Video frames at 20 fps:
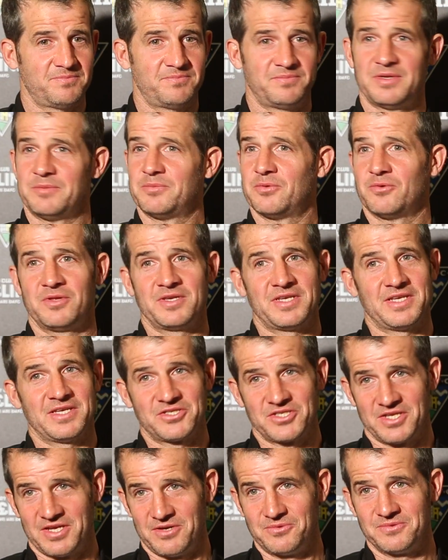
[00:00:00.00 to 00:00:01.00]
People like
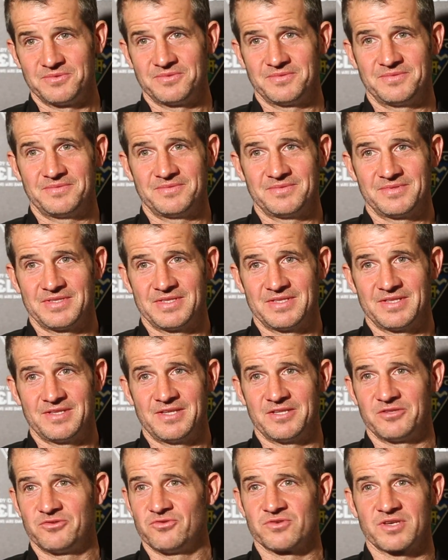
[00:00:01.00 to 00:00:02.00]
yourself
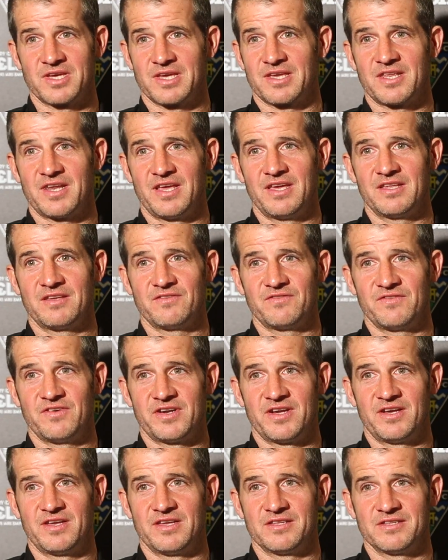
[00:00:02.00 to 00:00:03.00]
that don't get credit
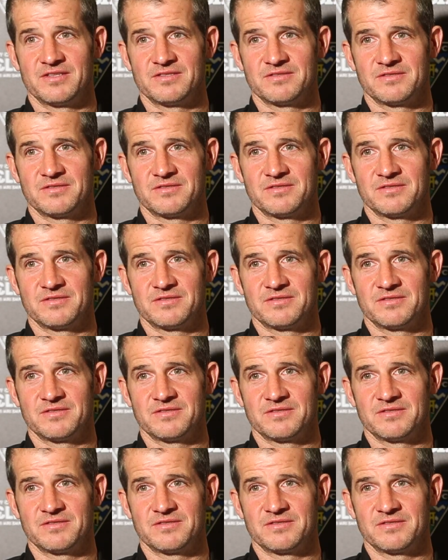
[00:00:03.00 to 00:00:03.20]
for it.